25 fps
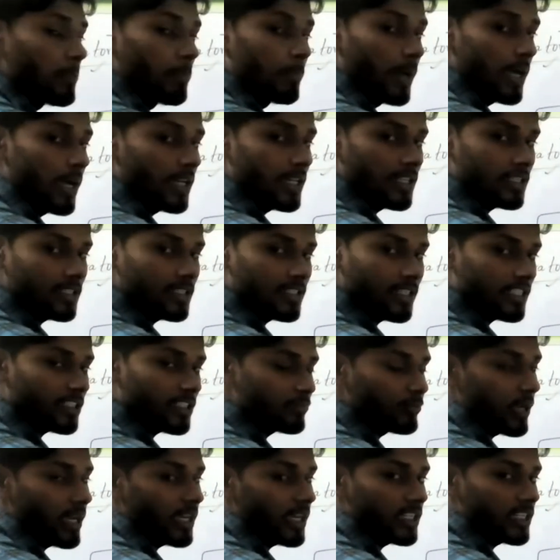minus 6,
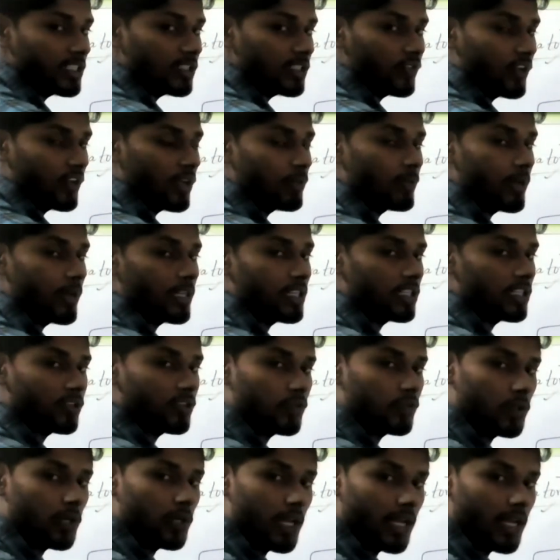minus 5, minus
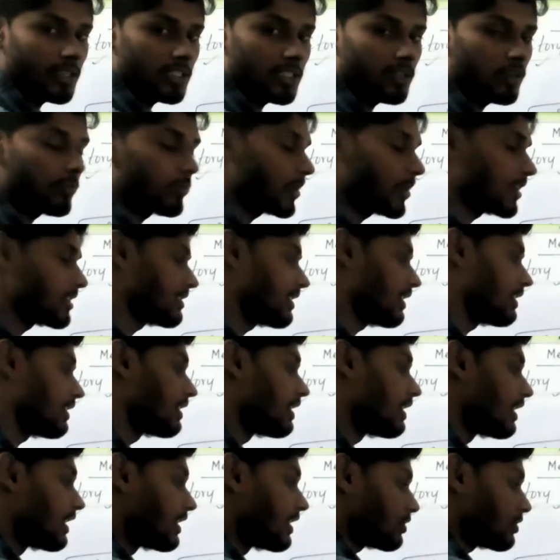4, like that will present.